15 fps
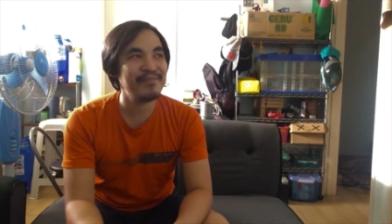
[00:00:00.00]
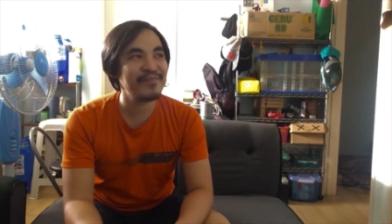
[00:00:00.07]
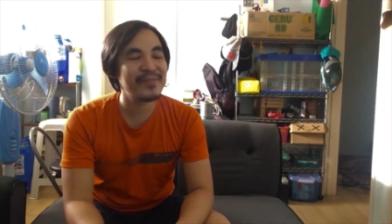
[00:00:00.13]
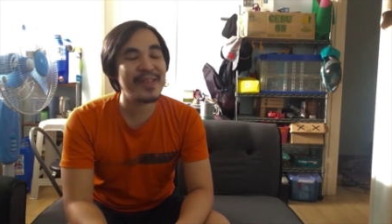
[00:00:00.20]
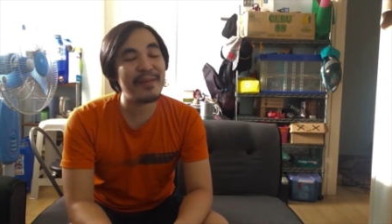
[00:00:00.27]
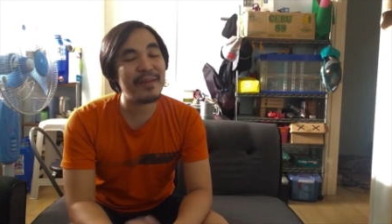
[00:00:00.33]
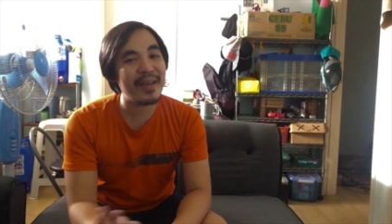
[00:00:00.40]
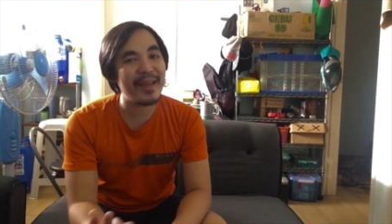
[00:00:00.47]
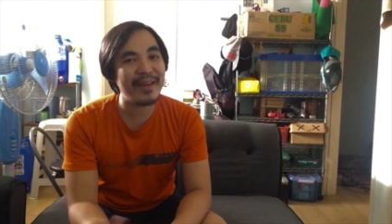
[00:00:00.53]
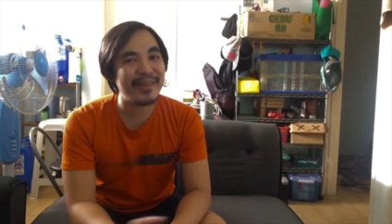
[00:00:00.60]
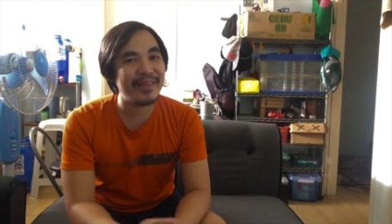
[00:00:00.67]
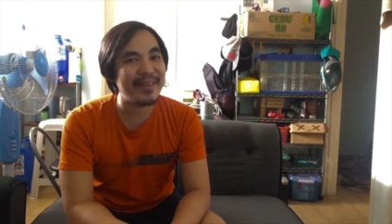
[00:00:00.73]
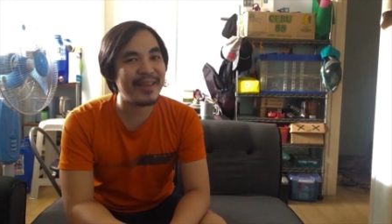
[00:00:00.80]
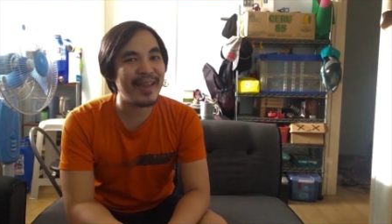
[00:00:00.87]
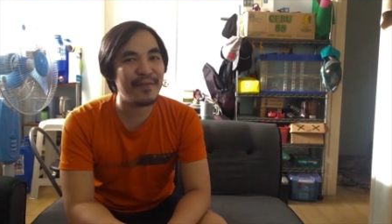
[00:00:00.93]
I
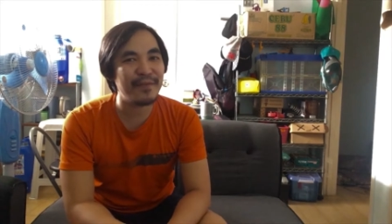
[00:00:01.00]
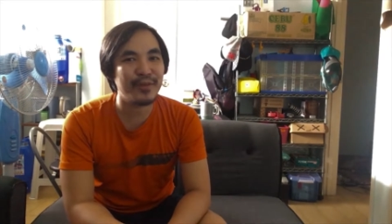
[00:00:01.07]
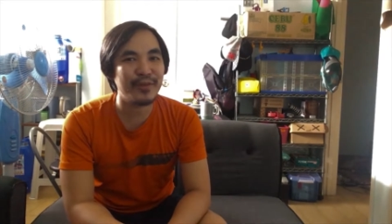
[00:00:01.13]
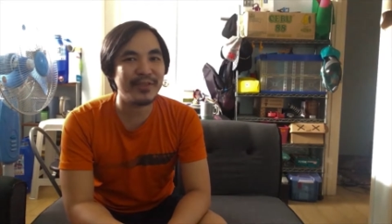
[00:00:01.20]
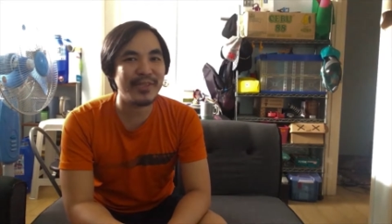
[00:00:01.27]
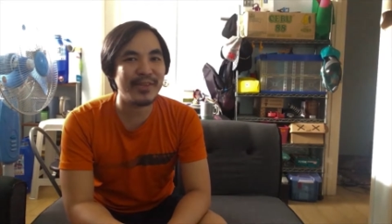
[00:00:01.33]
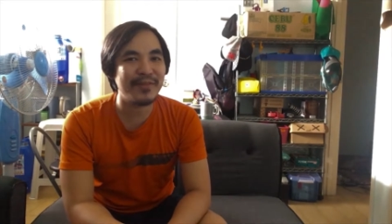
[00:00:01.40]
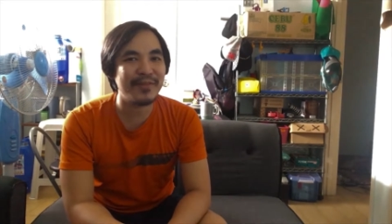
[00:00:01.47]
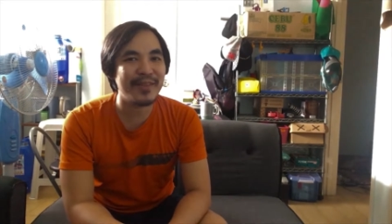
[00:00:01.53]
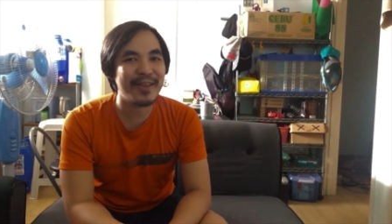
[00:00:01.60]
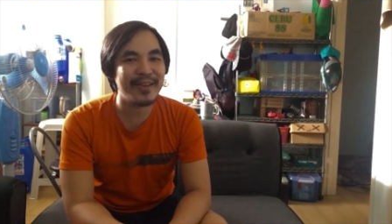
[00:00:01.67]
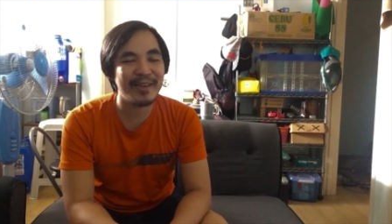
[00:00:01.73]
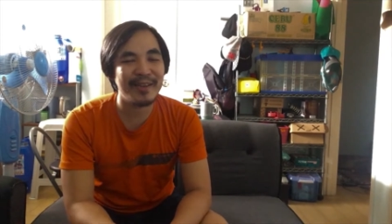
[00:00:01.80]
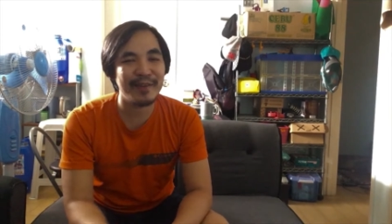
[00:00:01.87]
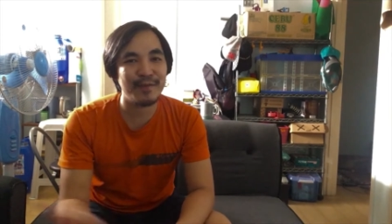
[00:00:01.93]
think I have to consider
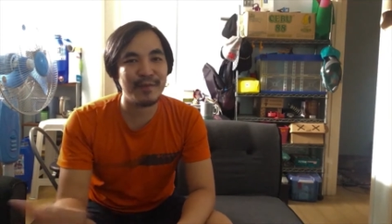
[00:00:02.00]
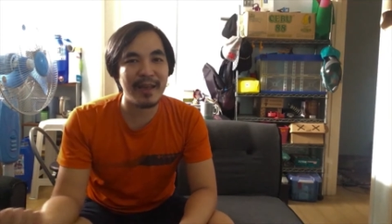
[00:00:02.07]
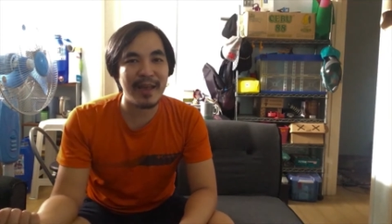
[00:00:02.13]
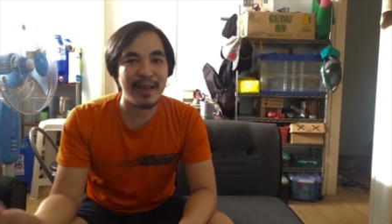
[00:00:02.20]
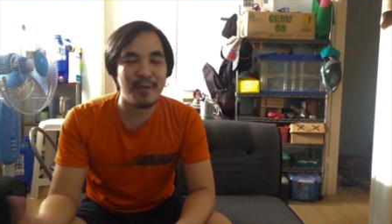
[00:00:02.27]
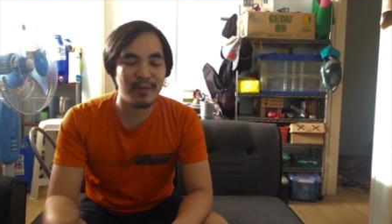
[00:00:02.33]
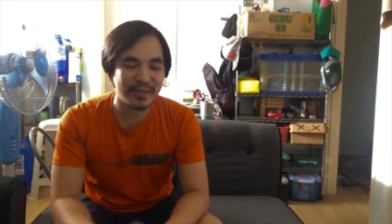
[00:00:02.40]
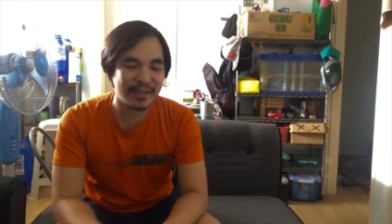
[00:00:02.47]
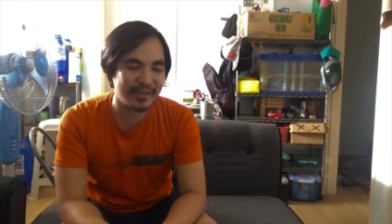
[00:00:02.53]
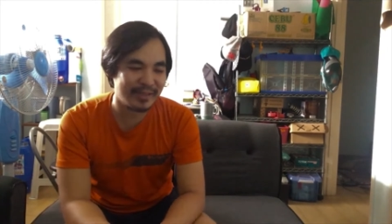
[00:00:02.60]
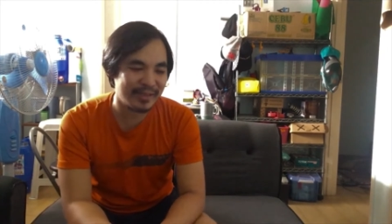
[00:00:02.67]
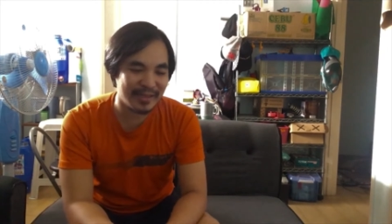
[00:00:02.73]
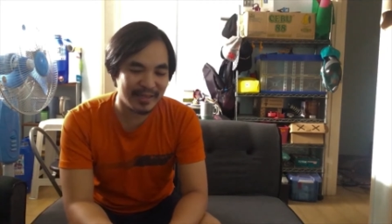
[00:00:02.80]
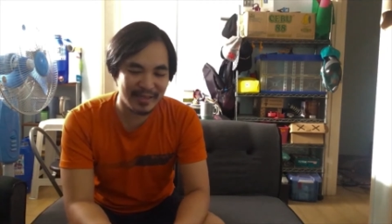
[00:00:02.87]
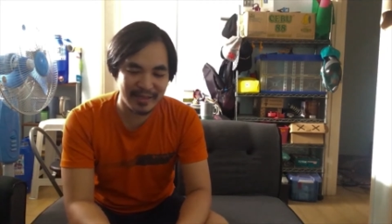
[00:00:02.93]
that if I
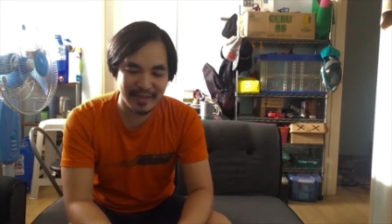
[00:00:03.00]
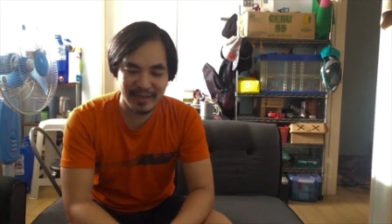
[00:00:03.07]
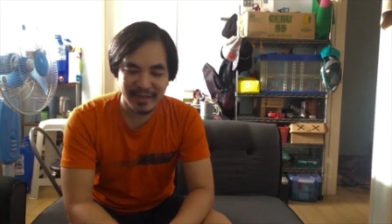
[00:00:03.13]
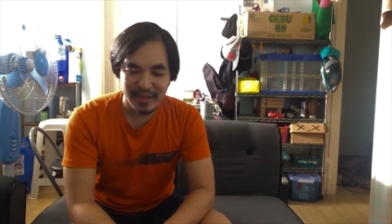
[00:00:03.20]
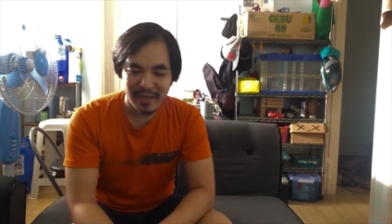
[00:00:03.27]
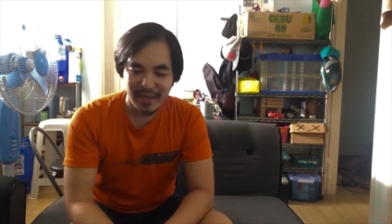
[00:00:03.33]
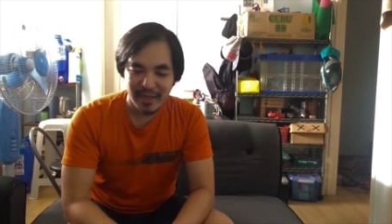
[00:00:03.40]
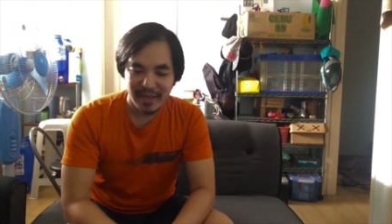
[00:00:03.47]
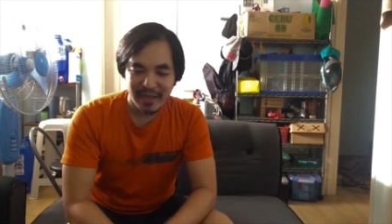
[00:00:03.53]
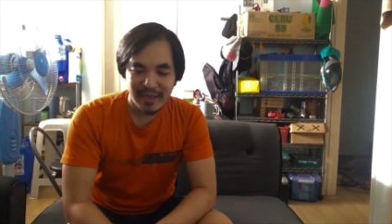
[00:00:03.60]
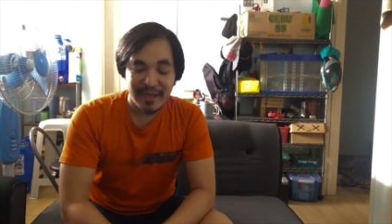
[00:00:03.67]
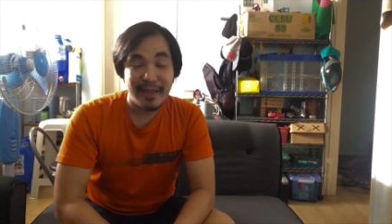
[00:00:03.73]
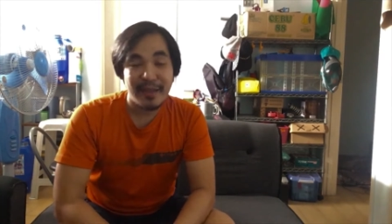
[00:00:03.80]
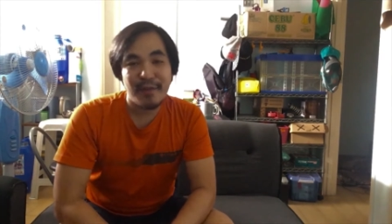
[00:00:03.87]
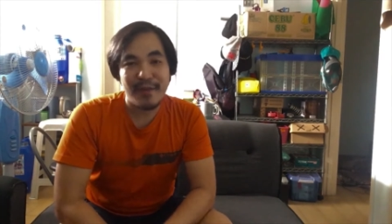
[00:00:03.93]

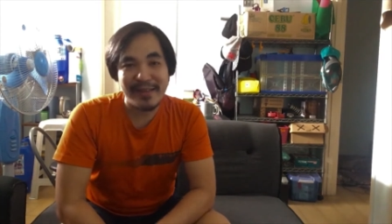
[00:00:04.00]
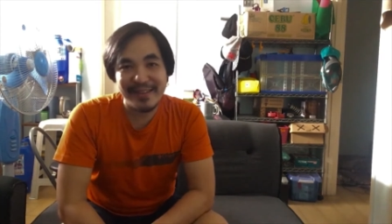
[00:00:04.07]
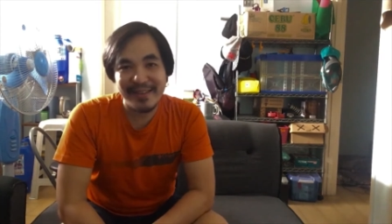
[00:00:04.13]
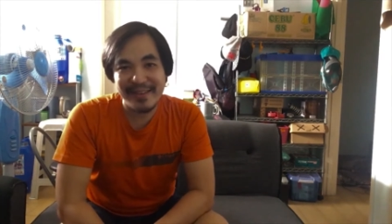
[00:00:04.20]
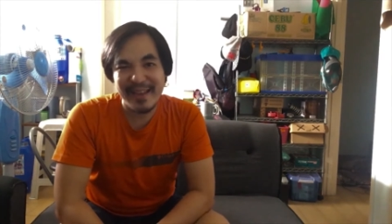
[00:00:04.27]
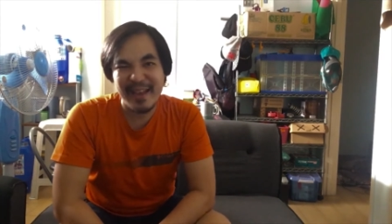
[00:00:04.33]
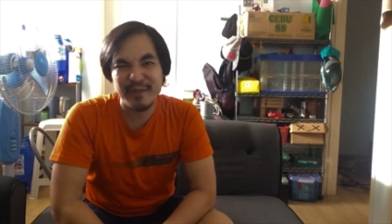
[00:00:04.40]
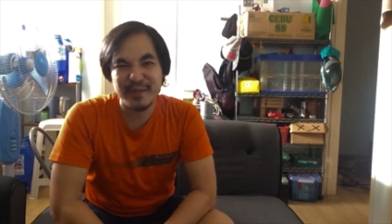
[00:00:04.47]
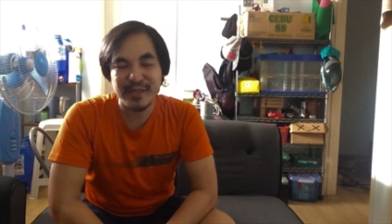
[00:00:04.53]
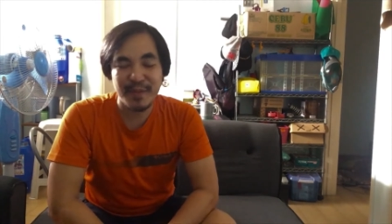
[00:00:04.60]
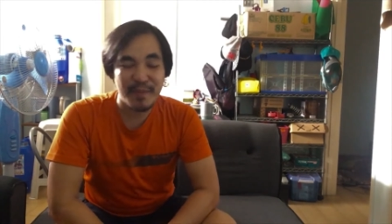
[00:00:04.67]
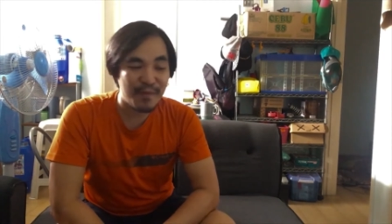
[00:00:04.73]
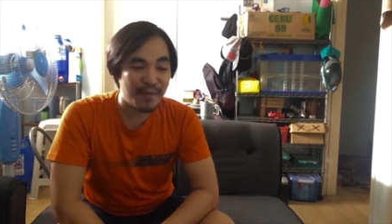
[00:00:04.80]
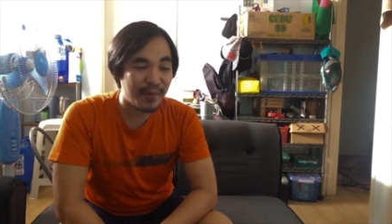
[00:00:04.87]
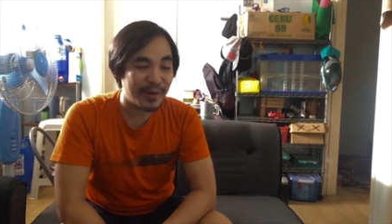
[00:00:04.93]
didn't have some
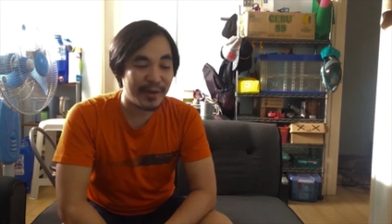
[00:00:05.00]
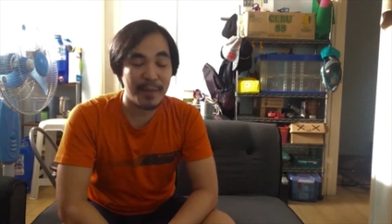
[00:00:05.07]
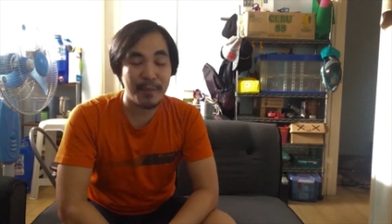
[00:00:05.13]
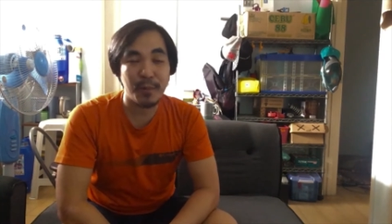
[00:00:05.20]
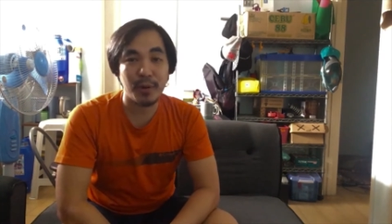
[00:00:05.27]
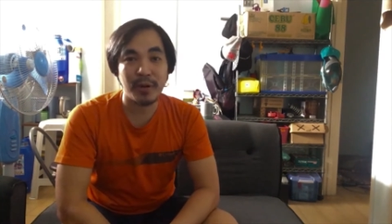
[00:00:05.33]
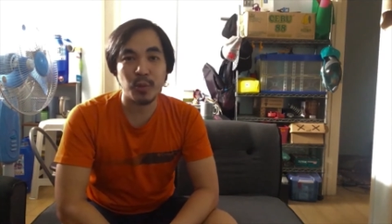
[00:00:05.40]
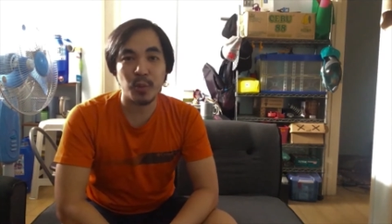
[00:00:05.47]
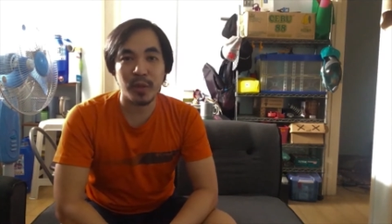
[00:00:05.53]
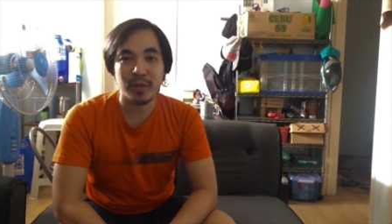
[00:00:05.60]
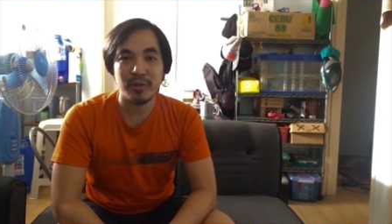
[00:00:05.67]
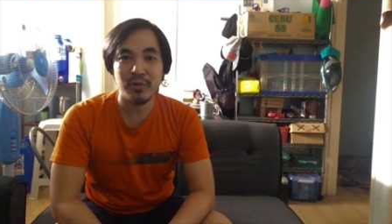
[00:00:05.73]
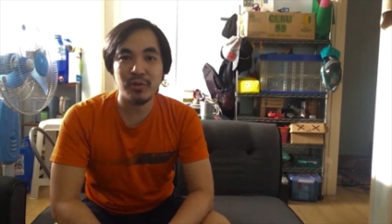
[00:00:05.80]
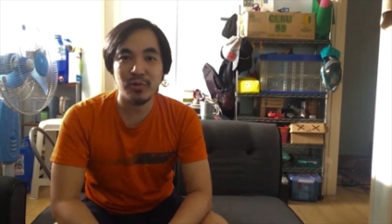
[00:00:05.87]
important work to do.